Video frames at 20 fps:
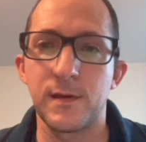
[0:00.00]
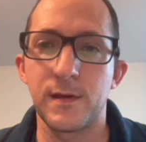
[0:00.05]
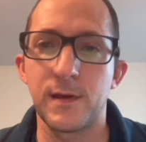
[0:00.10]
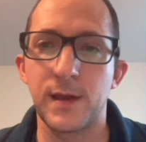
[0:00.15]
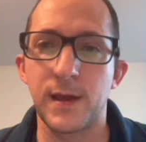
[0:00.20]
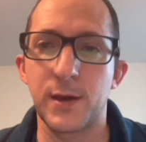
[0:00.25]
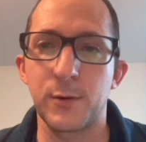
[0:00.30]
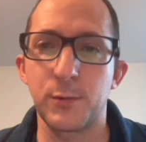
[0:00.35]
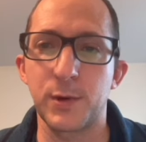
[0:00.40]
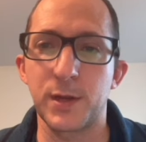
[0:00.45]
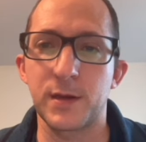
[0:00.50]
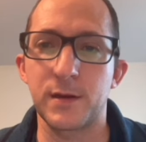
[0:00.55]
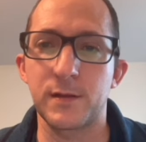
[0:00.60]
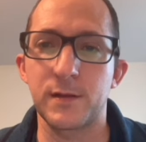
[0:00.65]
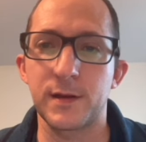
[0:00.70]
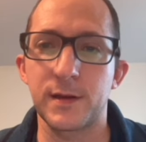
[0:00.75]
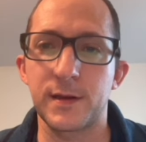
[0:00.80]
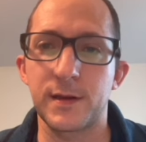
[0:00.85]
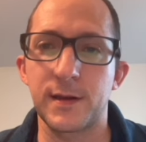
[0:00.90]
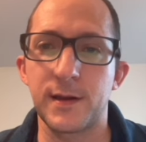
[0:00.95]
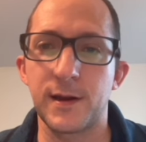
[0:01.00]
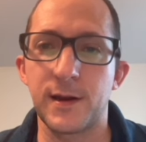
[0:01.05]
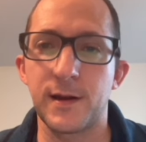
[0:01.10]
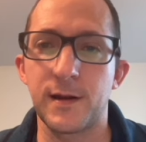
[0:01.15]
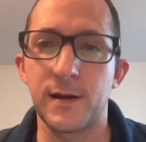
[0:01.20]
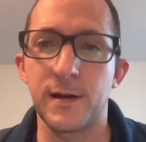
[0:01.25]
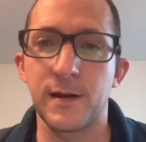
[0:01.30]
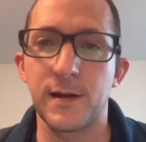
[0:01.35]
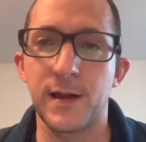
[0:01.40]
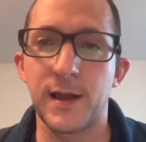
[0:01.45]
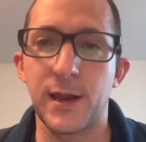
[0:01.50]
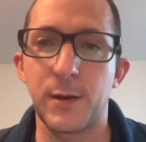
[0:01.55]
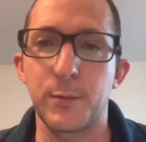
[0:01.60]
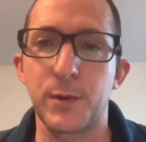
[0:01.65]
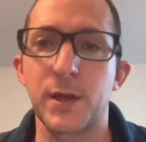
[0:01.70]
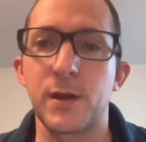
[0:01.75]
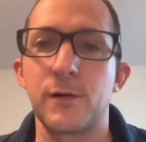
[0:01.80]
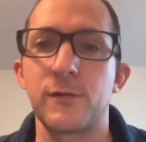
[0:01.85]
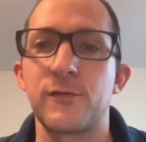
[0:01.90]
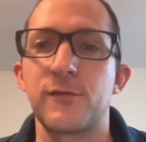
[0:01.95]
and we click here and we
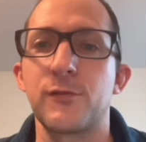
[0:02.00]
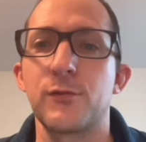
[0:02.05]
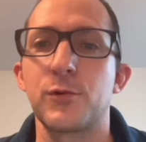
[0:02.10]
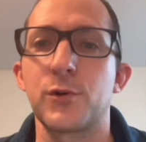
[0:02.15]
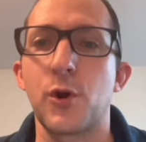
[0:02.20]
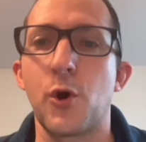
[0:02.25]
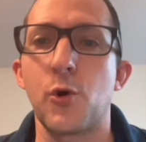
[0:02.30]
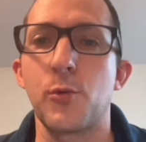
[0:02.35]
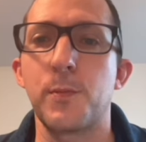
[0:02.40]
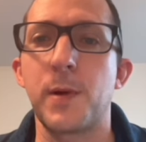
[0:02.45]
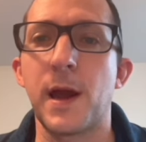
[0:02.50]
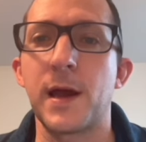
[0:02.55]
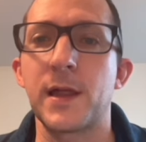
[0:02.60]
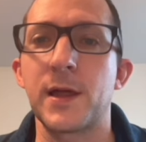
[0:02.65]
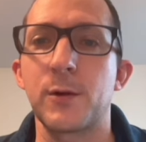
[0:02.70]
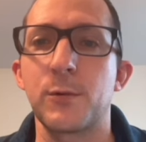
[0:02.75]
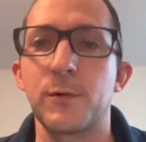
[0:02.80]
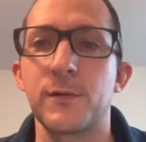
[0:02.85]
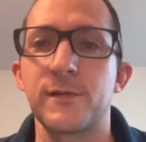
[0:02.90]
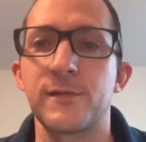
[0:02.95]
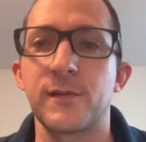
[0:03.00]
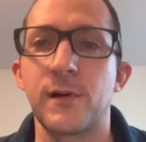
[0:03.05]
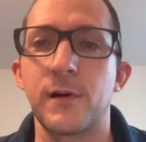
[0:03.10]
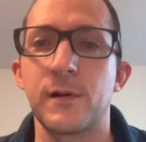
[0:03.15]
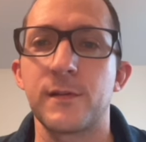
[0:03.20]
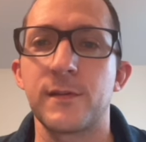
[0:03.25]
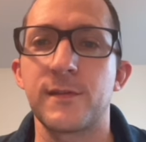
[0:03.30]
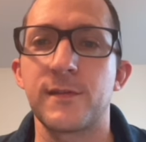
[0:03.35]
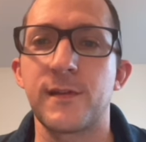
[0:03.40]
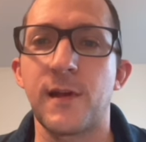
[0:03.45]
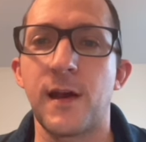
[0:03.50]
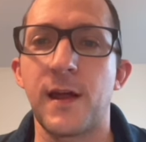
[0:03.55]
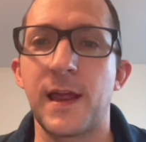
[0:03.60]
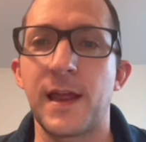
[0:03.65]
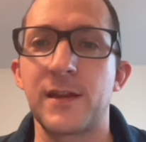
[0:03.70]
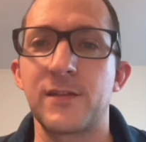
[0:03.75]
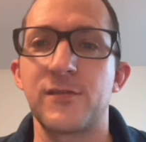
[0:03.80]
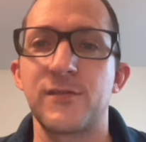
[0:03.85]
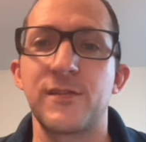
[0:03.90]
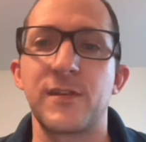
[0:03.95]
go to copilot
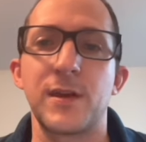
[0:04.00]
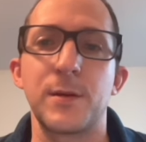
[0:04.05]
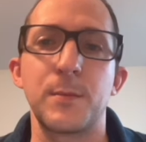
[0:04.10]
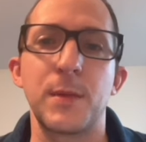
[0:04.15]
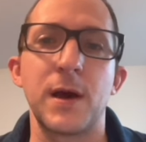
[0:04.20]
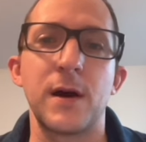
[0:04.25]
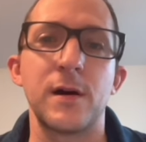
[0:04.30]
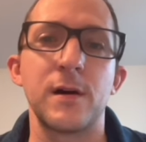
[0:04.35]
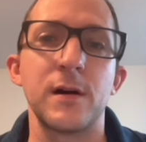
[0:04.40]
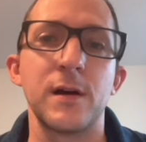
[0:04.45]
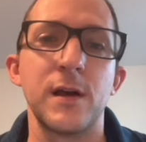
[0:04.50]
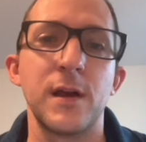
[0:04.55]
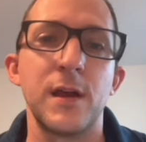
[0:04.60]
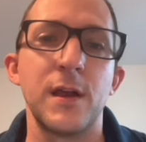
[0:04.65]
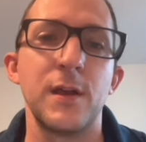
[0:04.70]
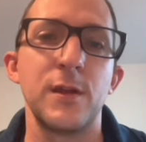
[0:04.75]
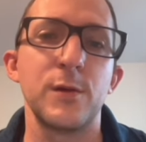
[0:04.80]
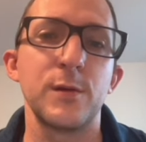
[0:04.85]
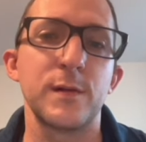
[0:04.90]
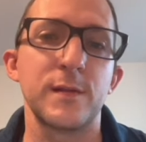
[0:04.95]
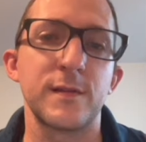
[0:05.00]
results.html, you can